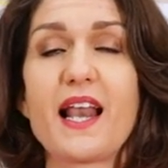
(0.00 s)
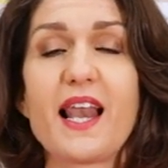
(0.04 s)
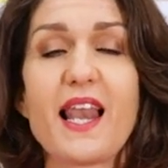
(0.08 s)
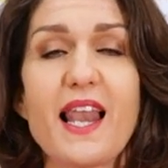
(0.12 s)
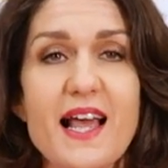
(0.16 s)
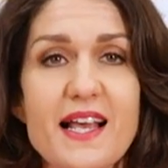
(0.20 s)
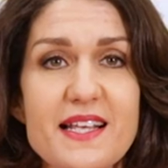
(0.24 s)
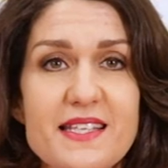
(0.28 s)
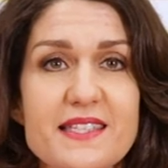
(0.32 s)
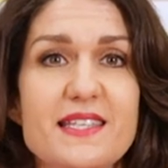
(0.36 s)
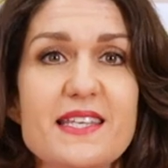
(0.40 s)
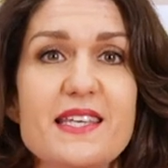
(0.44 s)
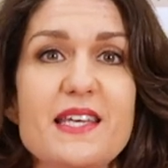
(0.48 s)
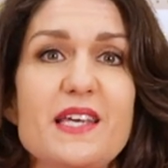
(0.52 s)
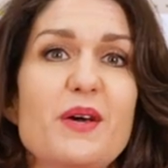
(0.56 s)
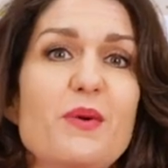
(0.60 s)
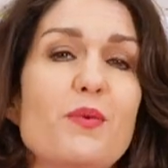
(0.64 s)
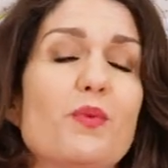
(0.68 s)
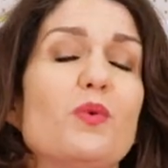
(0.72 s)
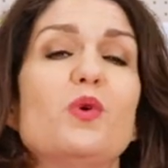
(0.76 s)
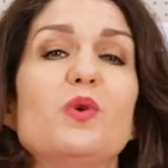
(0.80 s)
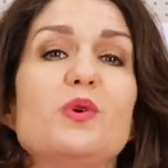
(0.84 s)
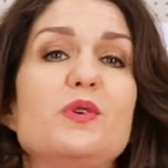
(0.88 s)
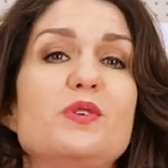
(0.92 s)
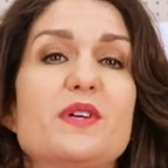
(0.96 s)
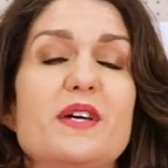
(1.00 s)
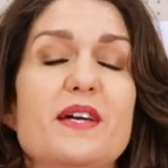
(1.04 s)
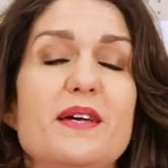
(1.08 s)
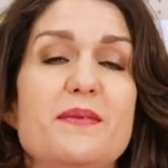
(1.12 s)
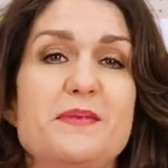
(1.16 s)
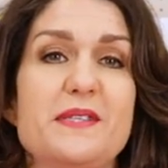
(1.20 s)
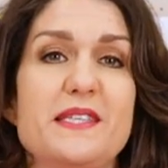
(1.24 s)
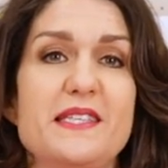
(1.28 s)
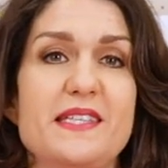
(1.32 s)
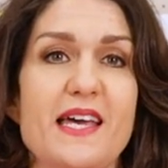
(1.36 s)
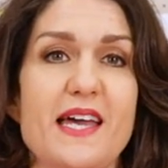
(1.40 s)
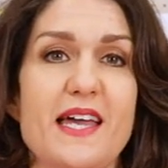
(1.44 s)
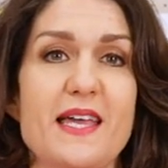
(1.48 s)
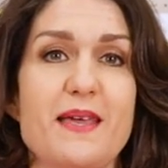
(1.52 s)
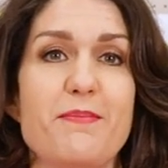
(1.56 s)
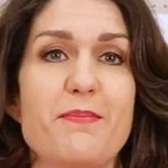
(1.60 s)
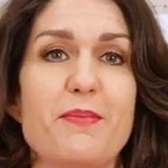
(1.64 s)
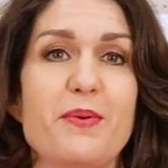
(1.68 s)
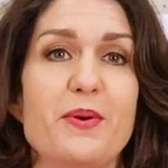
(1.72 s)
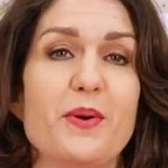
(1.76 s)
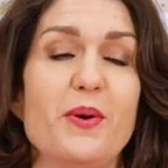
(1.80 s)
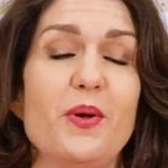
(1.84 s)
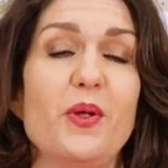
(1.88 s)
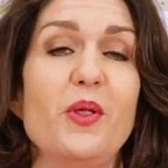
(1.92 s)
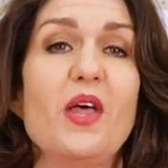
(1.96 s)
classic wardrobe
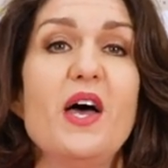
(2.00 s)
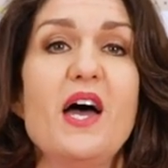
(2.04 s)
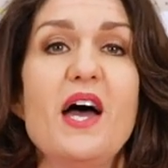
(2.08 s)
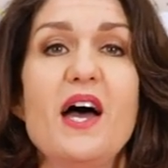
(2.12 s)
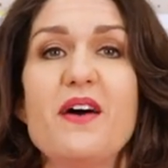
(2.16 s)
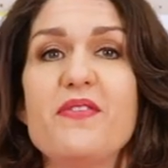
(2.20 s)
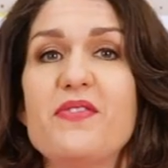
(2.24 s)
staple